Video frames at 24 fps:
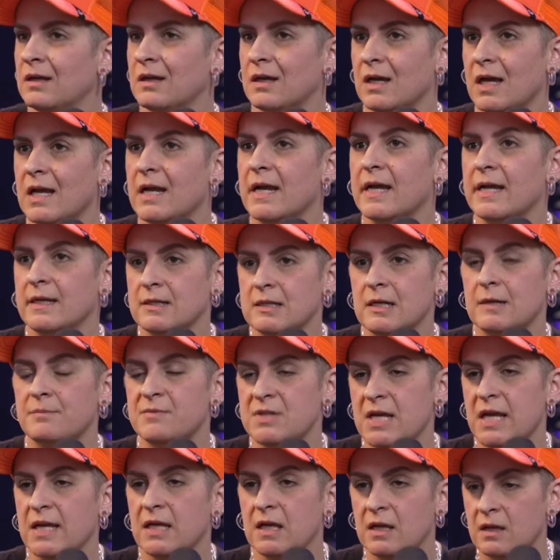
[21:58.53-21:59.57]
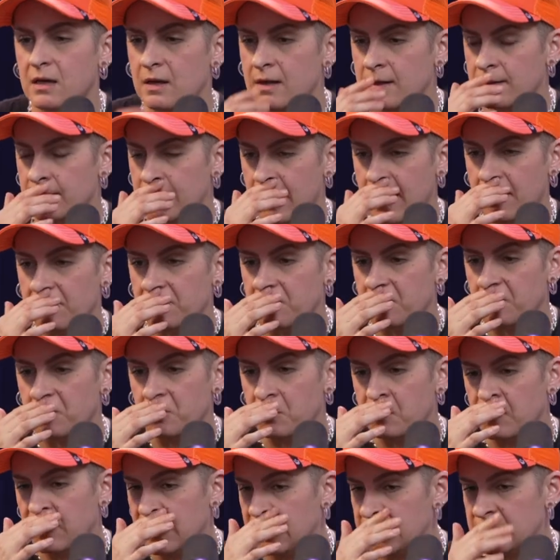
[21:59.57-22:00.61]
And I ended up taking on that
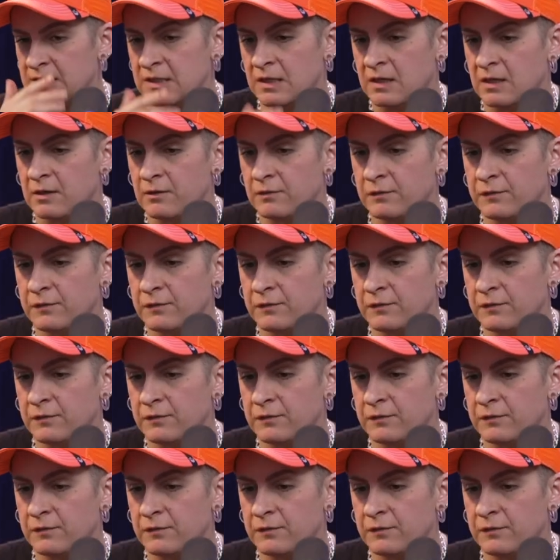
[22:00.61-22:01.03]
role as a